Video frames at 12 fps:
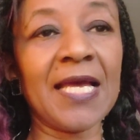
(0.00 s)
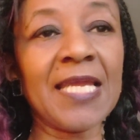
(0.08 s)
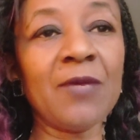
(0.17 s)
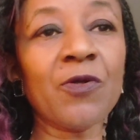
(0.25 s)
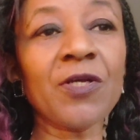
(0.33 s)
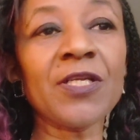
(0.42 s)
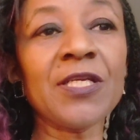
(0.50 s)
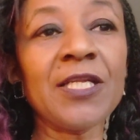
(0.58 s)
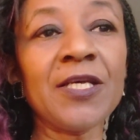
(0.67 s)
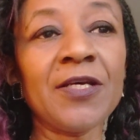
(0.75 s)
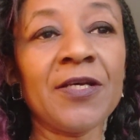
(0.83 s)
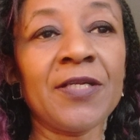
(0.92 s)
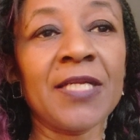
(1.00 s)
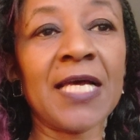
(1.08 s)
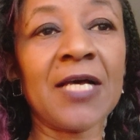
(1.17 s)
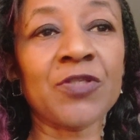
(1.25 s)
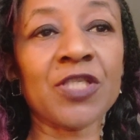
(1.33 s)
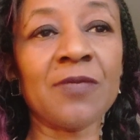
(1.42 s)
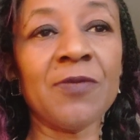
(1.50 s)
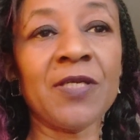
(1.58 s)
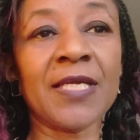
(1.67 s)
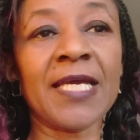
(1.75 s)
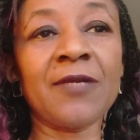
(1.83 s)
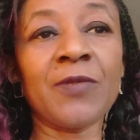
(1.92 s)
Anyone can learn how to
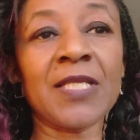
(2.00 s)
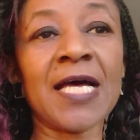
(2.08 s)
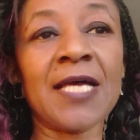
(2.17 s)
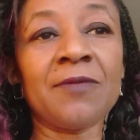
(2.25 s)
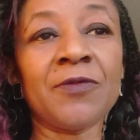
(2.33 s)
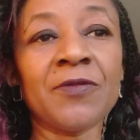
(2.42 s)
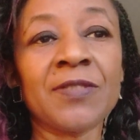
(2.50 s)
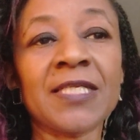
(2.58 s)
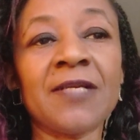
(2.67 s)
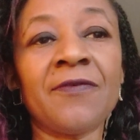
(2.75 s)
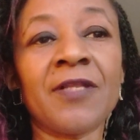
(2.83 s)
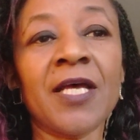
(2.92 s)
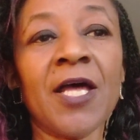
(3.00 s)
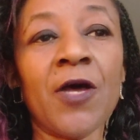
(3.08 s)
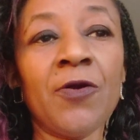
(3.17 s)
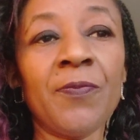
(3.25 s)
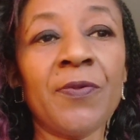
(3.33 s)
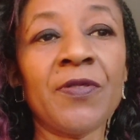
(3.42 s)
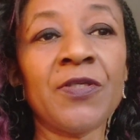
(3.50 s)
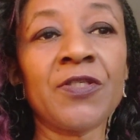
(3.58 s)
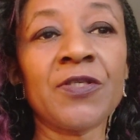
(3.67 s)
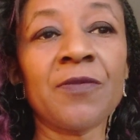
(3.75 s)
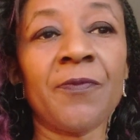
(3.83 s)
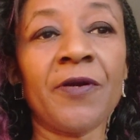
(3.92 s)
communicate with animals if they're open
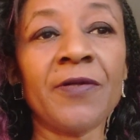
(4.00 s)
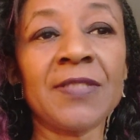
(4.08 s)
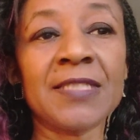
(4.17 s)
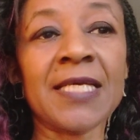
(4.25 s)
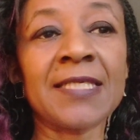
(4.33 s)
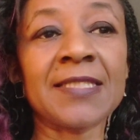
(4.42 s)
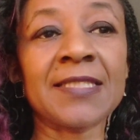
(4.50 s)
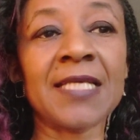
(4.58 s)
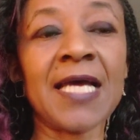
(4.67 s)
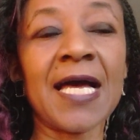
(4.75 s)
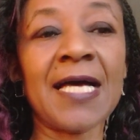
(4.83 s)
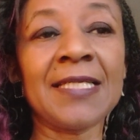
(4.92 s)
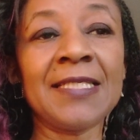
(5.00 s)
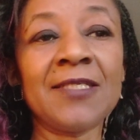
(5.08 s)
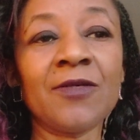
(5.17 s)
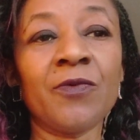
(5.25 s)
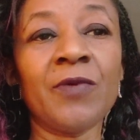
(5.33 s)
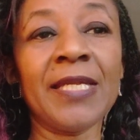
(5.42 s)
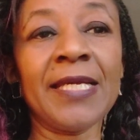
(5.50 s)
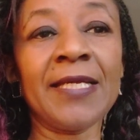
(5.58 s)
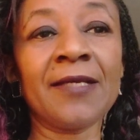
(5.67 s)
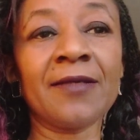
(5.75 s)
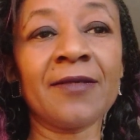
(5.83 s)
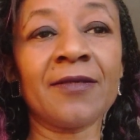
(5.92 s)
to the process and
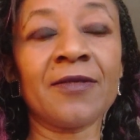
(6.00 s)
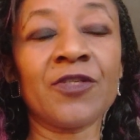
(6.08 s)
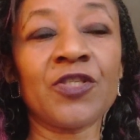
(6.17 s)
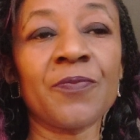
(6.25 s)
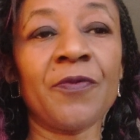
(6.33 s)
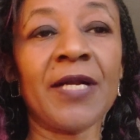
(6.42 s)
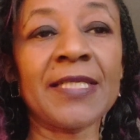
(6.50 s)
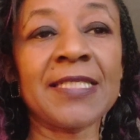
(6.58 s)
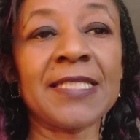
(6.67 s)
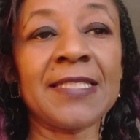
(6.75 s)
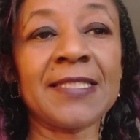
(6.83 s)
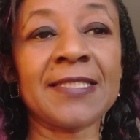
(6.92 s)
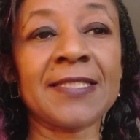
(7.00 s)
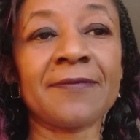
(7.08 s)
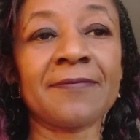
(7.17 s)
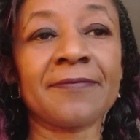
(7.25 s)
willing to practice.